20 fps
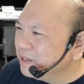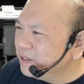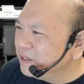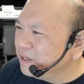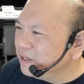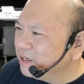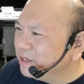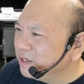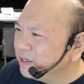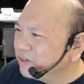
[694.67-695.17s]

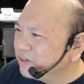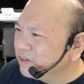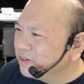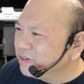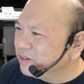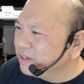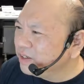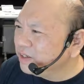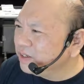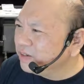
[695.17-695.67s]
Let's
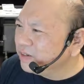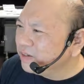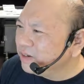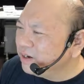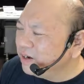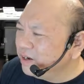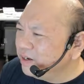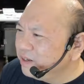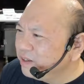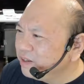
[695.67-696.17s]
see. Is
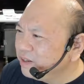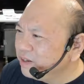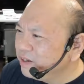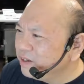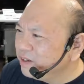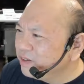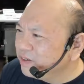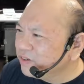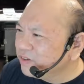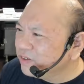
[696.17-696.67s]
there anything
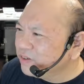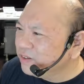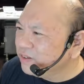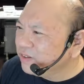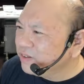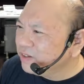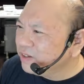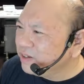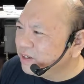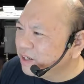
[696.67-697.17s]
else
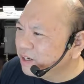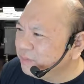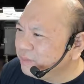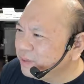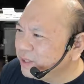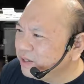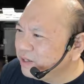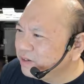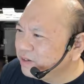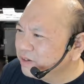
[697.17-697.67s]
to talk
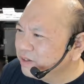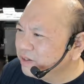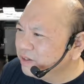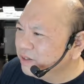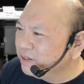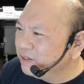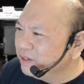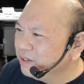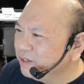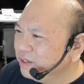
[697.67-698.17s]
about?
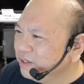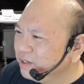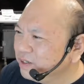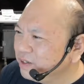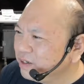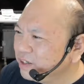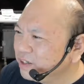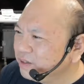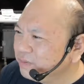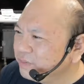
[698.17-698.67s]

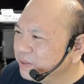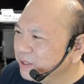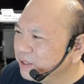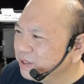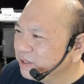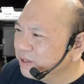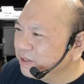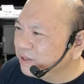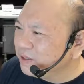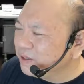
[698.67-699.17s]
Talked
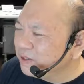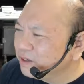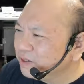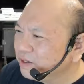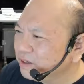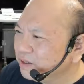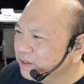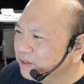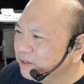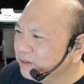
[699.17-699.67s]
about
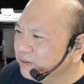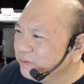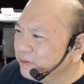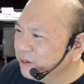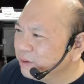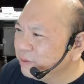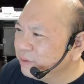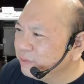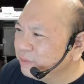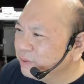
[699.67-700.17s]

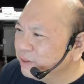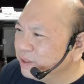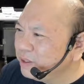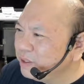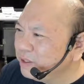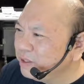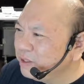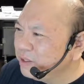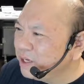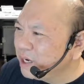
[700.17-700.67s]

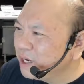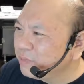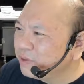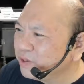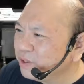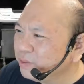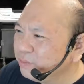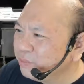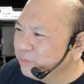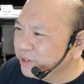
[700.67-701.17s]
the
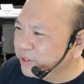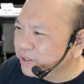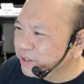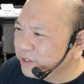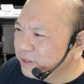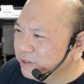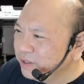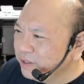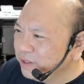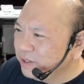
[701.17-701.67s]
obsolete
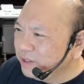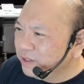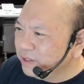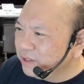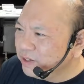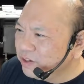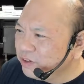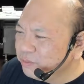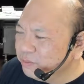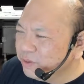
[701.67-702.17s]
printer.
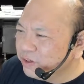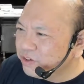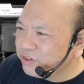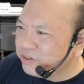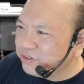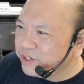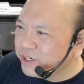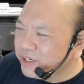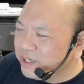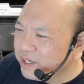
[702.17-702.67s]
These
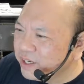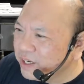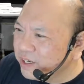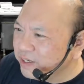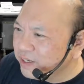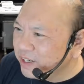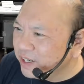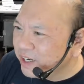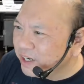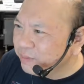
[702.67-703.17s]
mystery
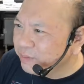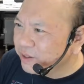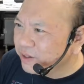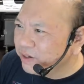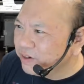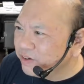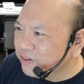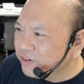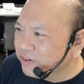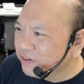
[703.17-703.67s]
candy
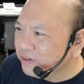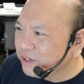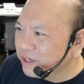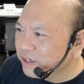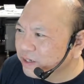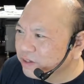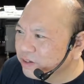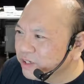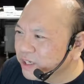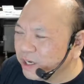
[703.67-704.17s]
hamburgers.
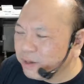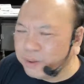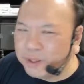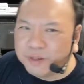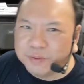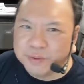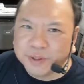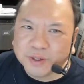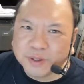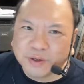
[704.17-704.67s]
Like today,
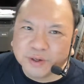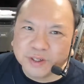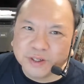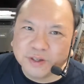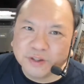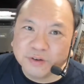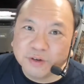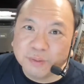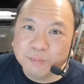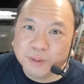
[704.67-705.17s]
we'd
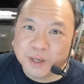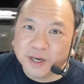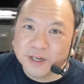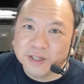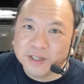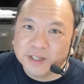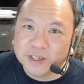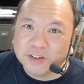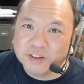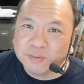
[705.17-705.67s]
recorded 3
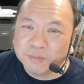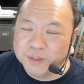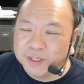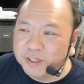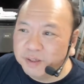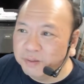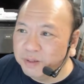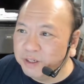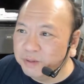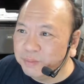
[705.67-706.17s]
podcasts.
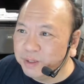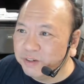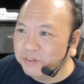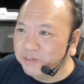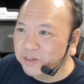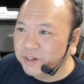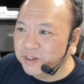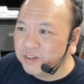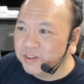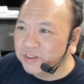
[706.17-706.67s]
Me and my
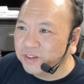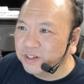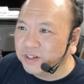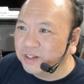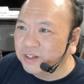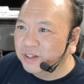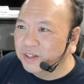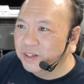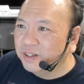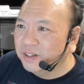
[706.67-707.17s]
friend
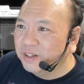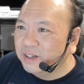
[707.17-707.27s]
Sid.